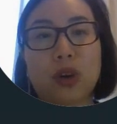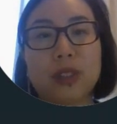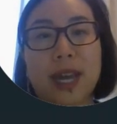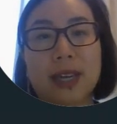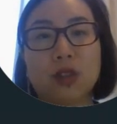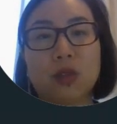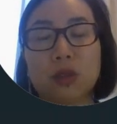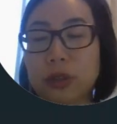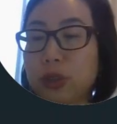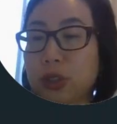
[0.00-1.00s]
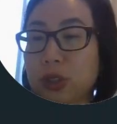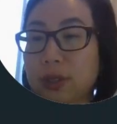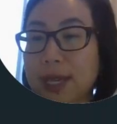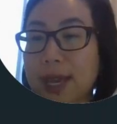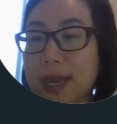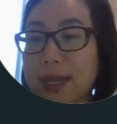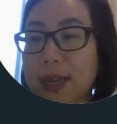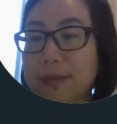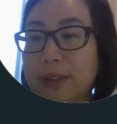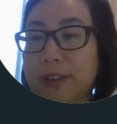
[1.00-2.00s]
tax guru Shirley. I
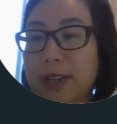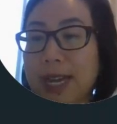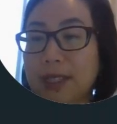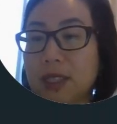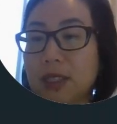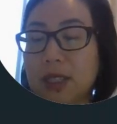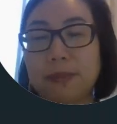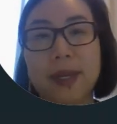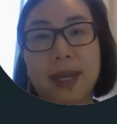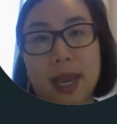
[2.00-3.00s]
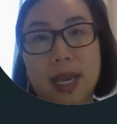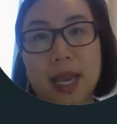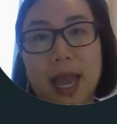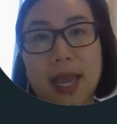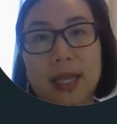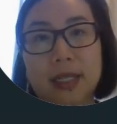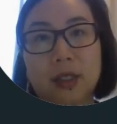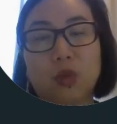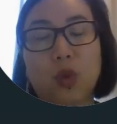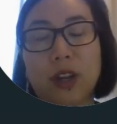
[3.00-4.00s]
am a licensed CPA
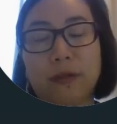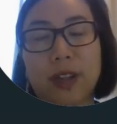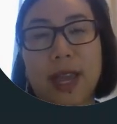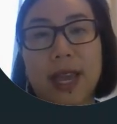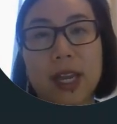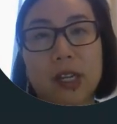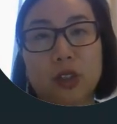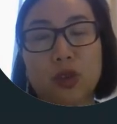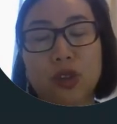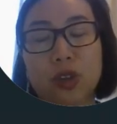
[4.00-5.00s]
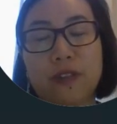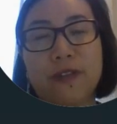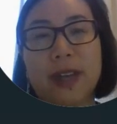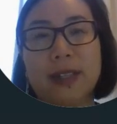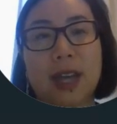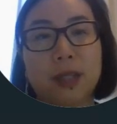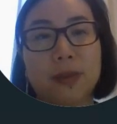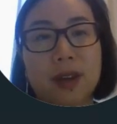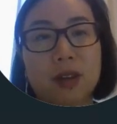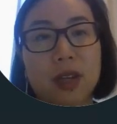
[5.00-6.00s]
and one of the 800 certified tax
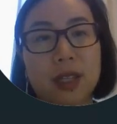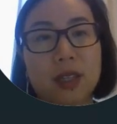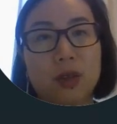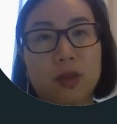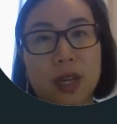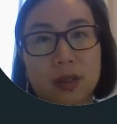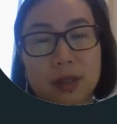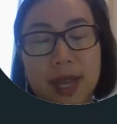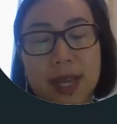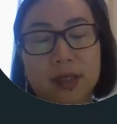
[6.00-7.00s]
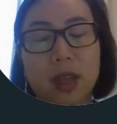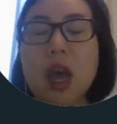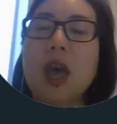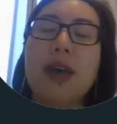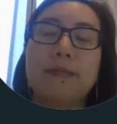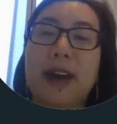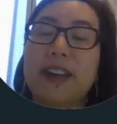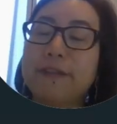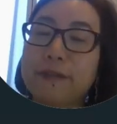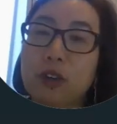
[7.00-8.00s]
planner in the United States.
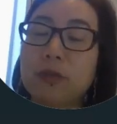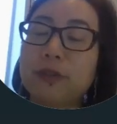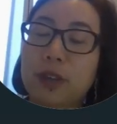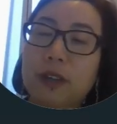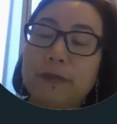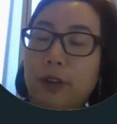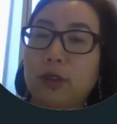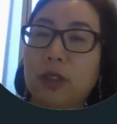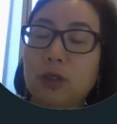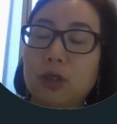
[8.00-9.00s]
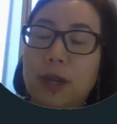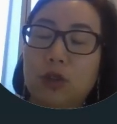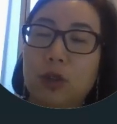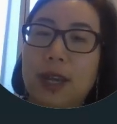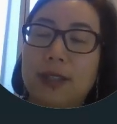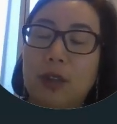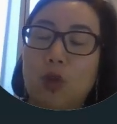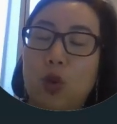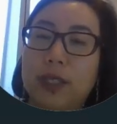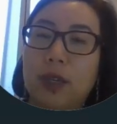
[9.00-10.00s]
My firm Freedom Folio specializes in
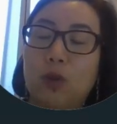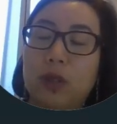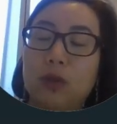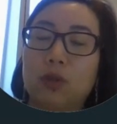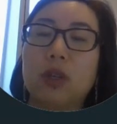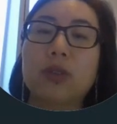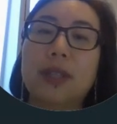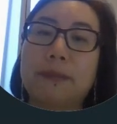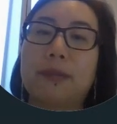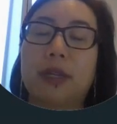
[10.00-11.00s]
working with real estate